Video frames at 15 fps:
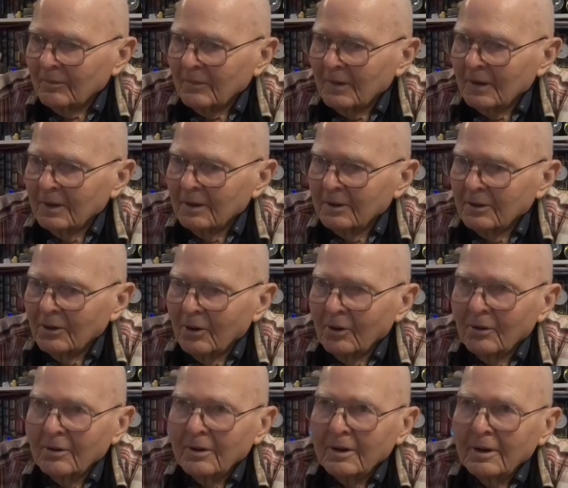you
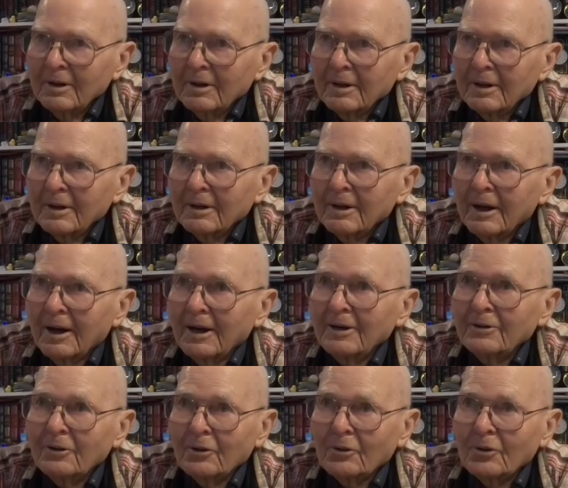know, I
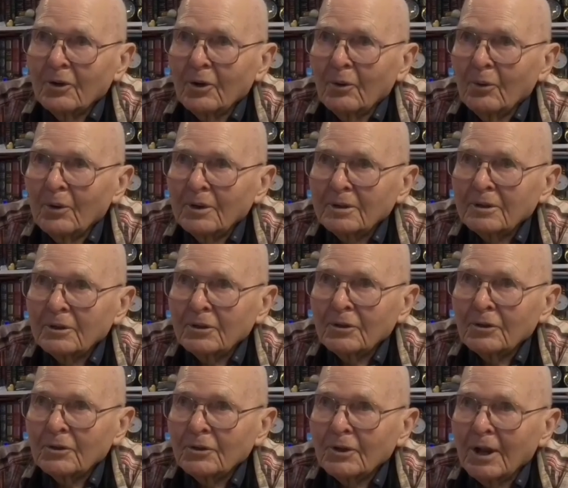don't know whether
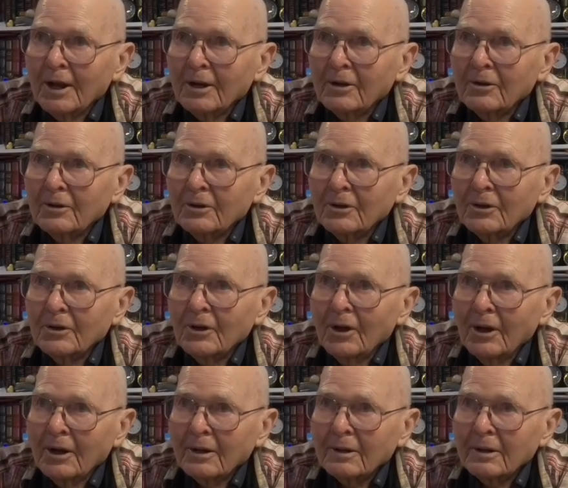you're that good or
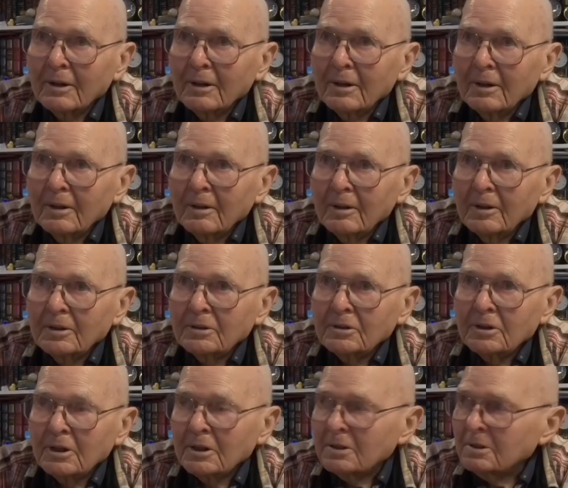not. He
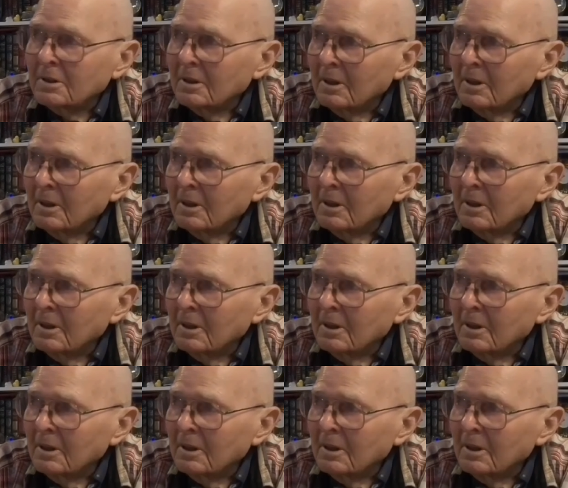says,